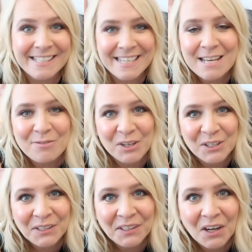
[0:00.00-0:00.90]

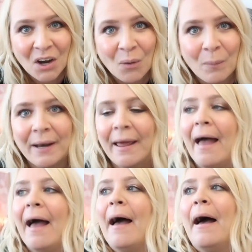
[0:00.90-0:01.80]
Stephen went,
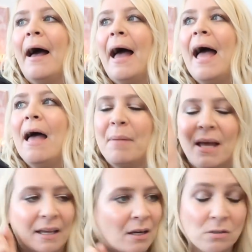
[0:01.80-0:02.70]

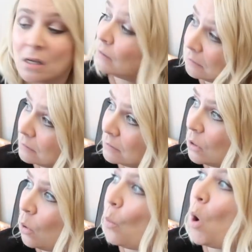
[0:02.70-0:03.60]
Emma, and I was like,
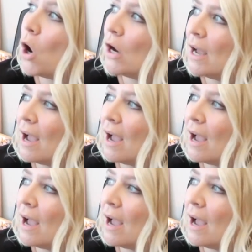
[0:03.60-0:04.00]
what?